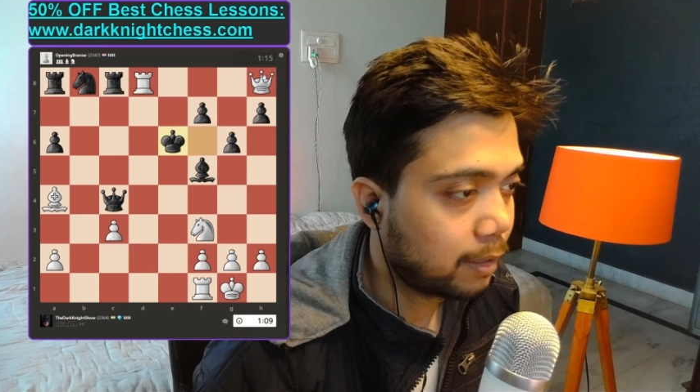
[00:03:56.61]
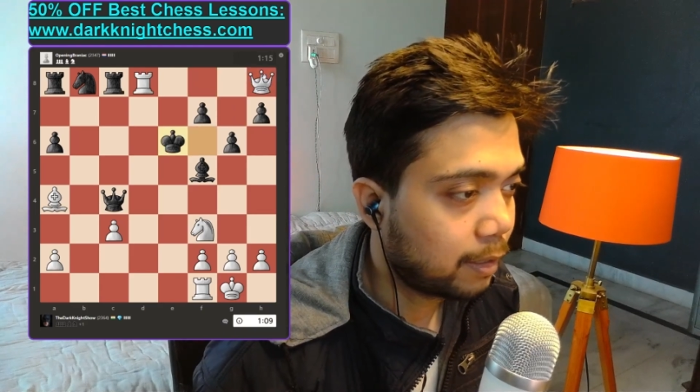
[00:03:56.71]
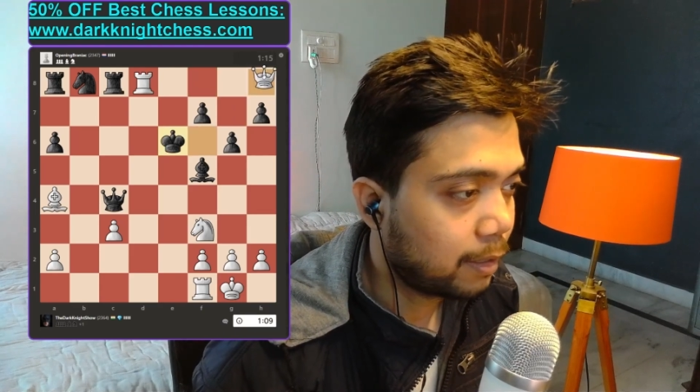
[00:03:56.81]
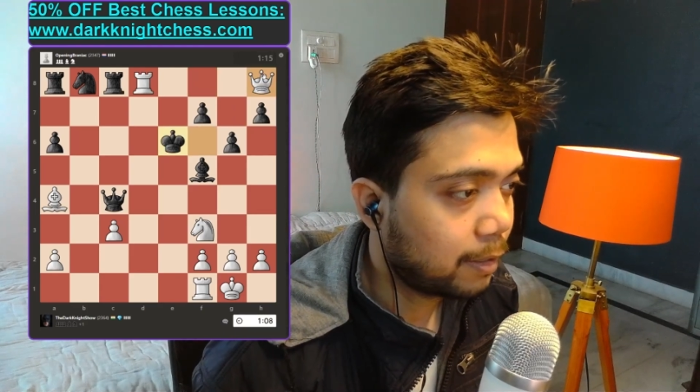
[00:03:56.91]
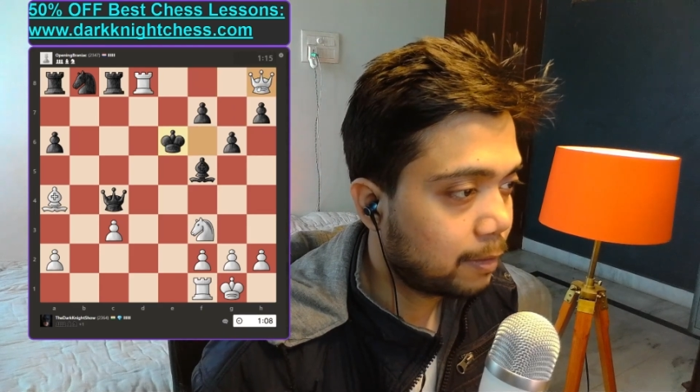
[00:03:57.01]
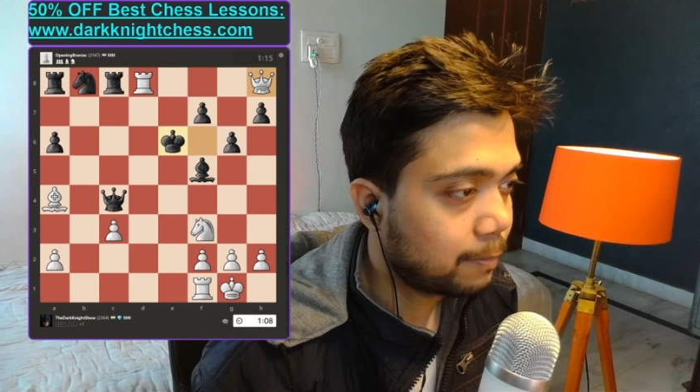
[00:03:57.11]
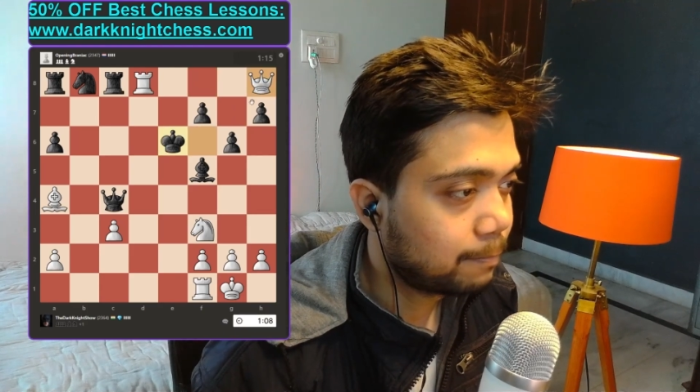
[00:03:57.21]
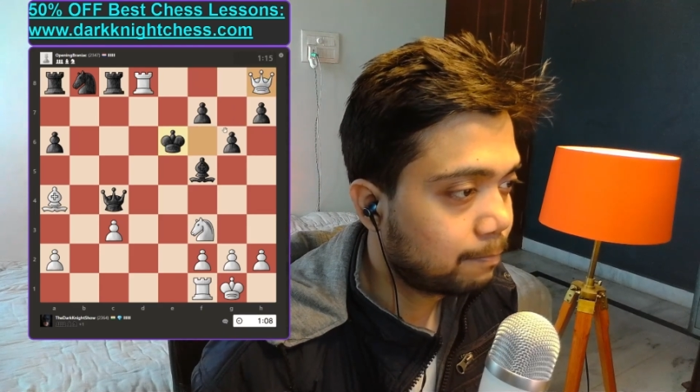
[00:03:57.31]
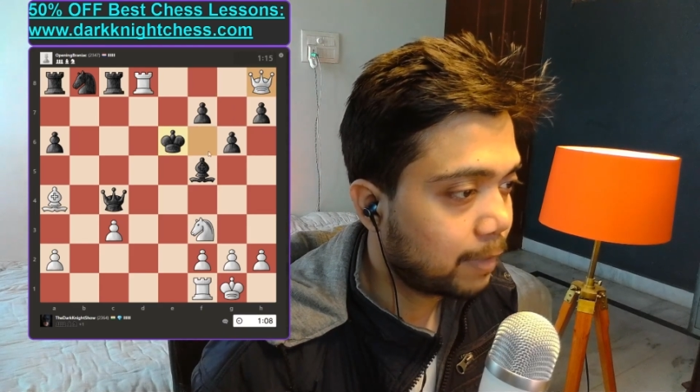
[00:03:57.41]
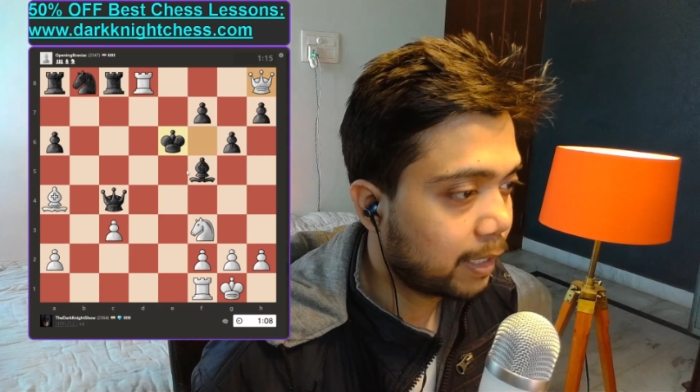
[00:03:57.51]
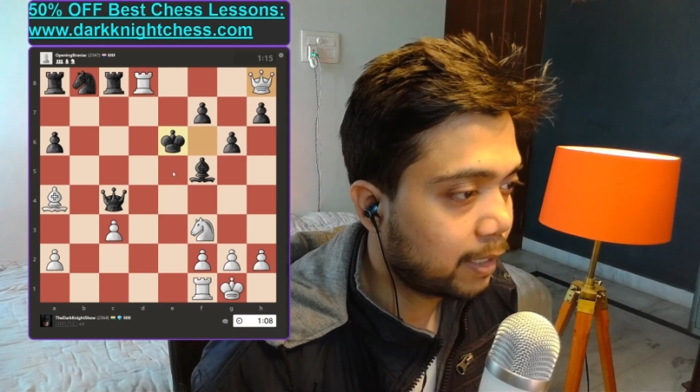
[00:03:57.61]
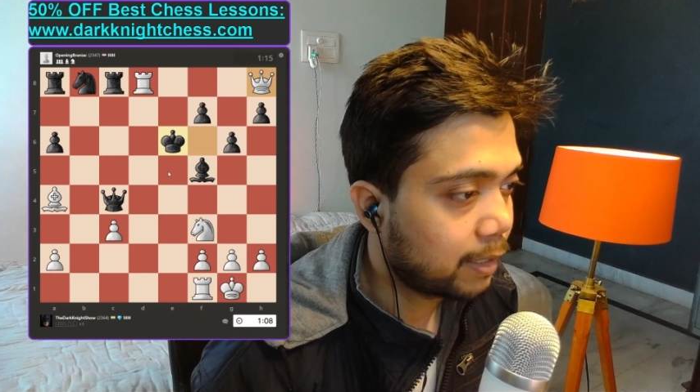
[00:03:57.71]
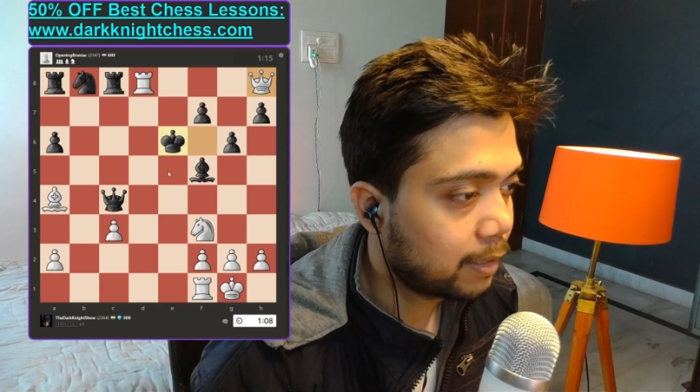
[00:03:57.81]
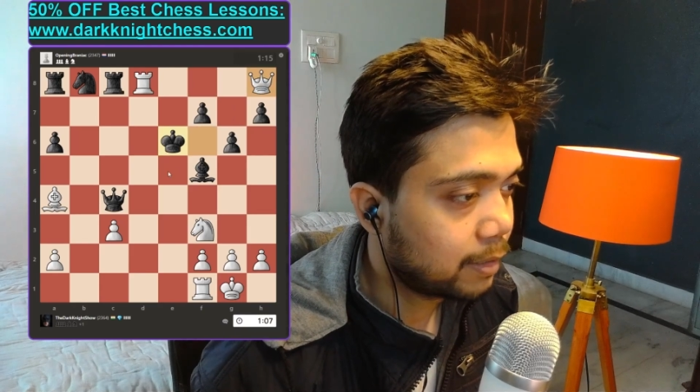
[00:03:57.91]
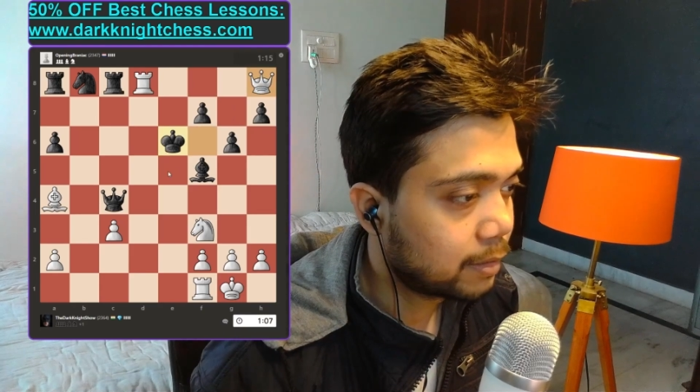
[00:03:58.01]
Um,
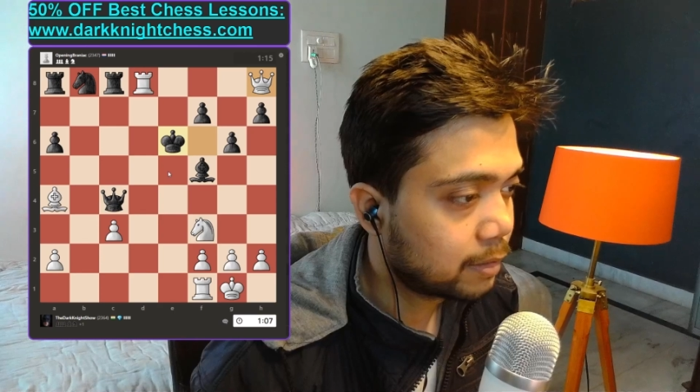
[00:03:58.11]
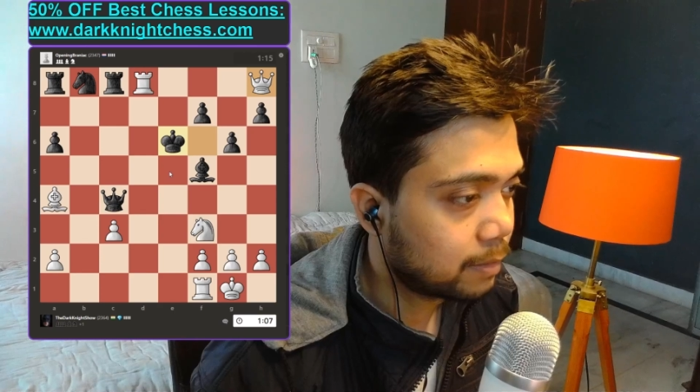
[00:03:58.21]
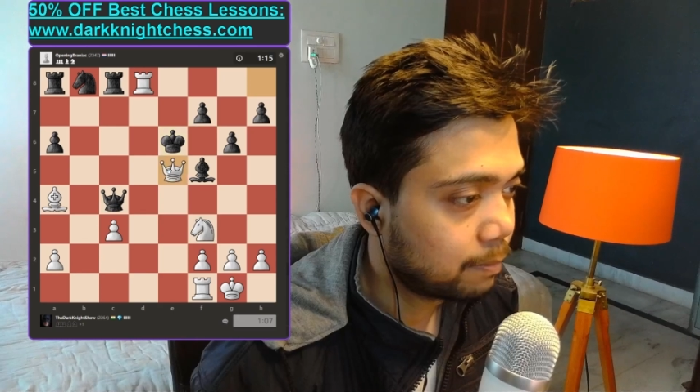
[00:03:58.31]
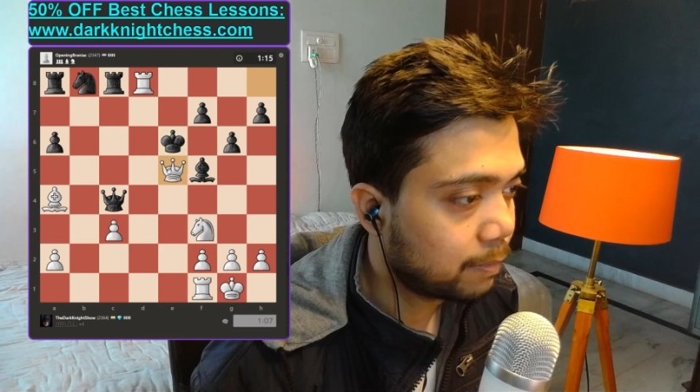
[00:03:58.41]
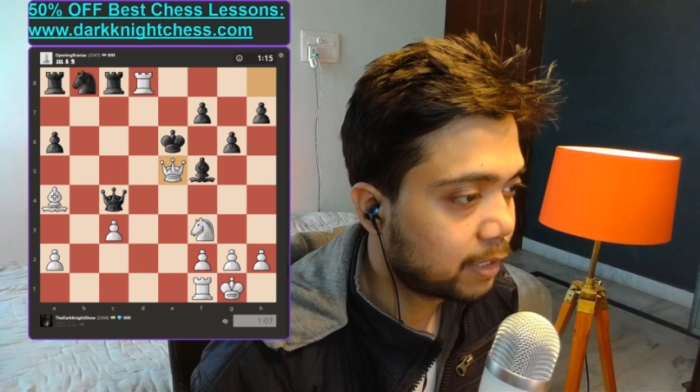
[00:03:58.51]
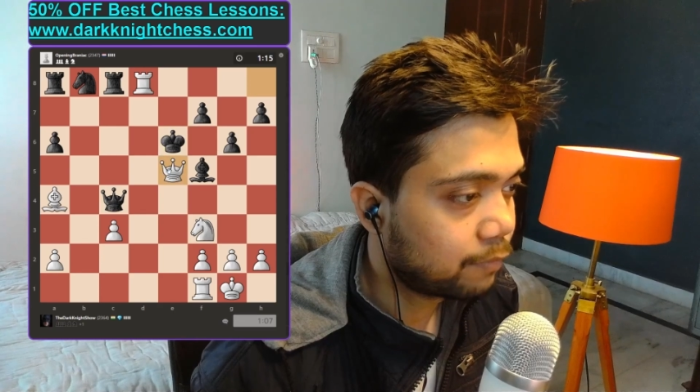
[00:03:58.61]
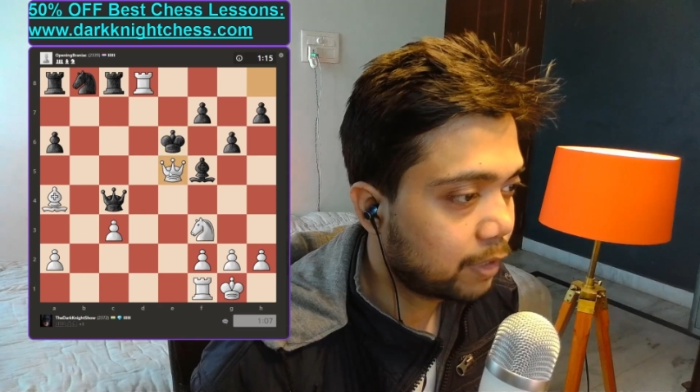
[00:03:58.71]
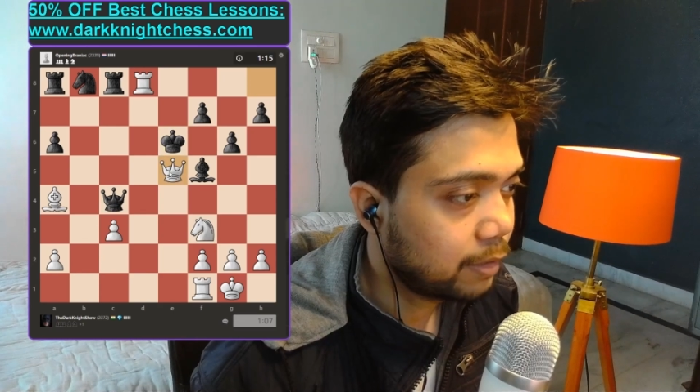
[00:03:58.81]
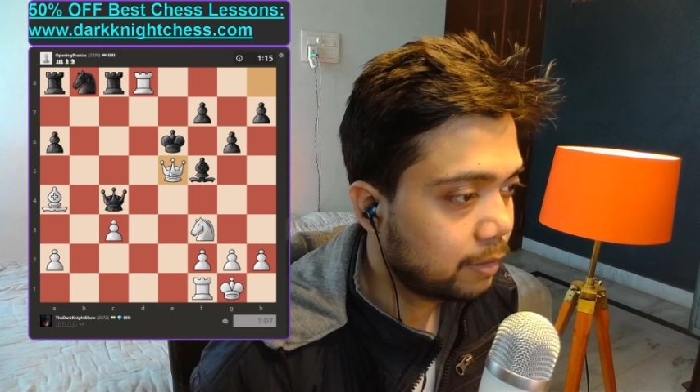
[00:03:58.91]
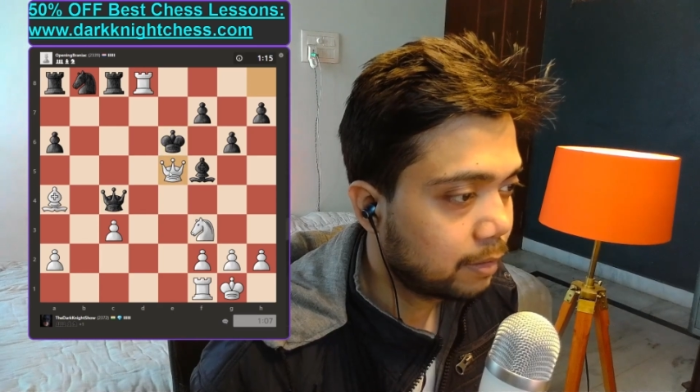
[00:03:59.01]
and mate right.